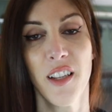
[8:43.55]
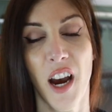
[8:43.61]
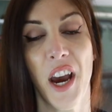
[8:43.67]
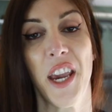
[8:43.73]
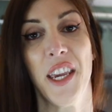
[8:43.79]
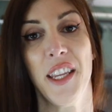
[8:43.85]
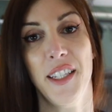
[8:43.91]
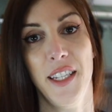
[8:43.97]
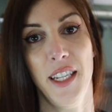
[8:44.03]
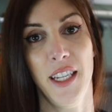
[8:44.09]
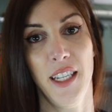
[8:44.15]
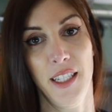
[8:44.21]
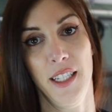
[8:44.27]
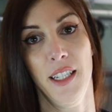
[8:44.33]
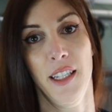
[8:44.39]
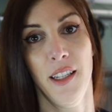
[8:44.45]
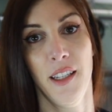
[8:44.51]
tight
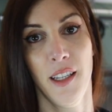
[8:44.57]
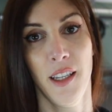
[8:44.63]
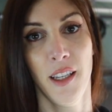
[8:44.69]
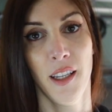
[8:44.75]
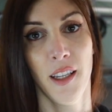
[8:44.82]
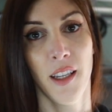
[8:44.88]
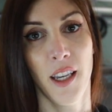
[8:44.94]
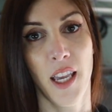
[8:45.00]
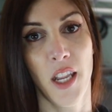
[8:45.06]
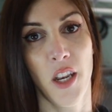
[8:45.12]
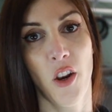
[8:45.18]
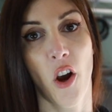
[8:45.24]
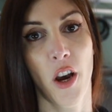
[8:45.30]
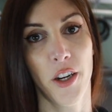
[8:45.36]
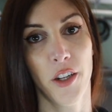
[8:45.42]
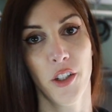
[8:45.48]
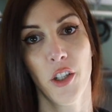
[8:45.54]
and
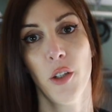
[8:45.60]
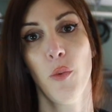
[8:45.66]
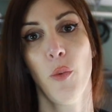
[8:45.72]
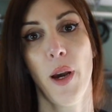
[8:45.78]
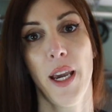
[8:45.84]
not in a good